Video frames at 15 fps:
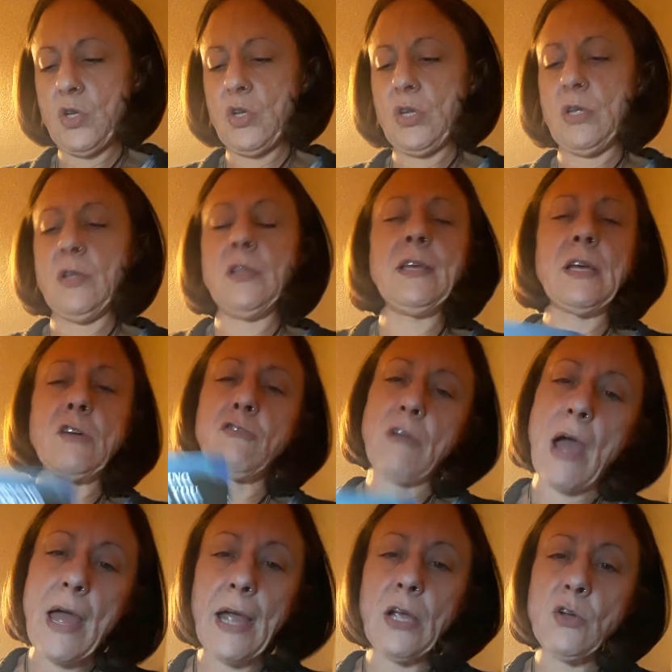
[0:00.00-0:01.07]
They're
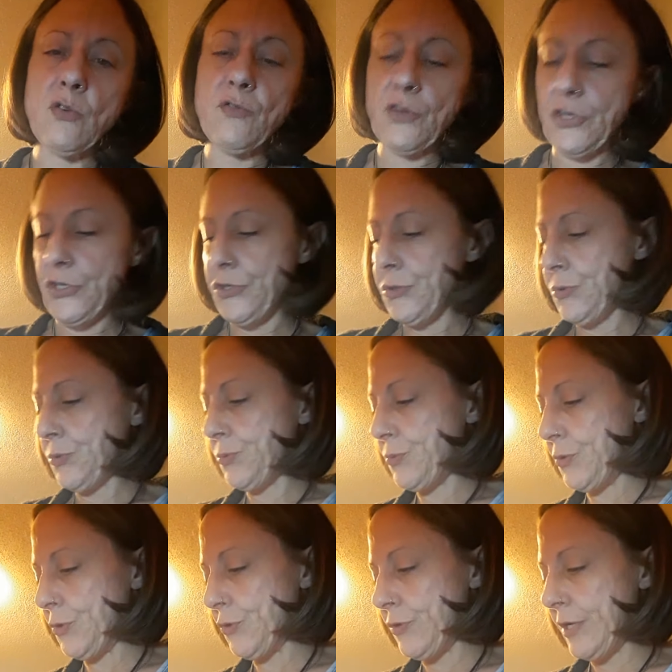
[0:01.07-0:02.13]
crying over you.
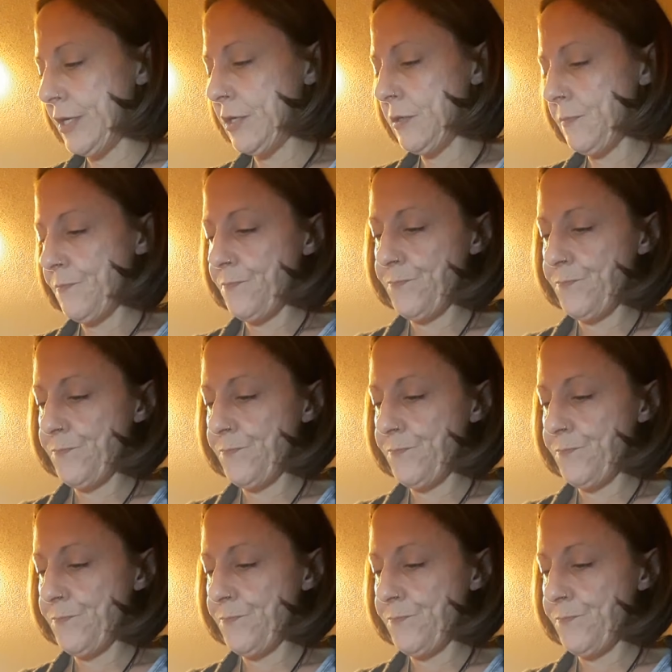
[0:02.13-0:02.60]
All right?